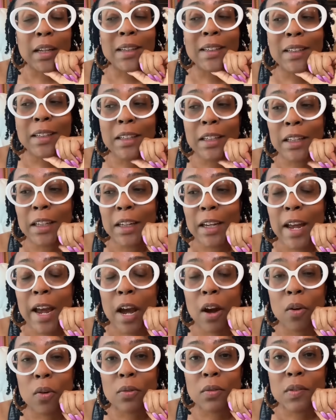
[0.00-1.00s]
Get
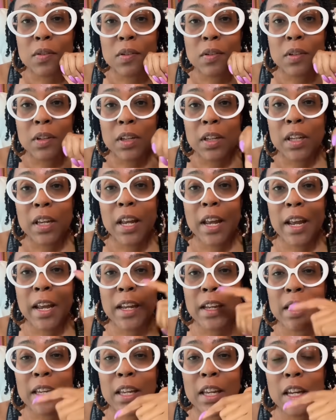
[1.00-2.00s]
out
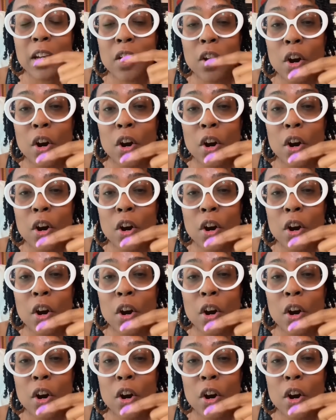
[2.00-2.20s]
and get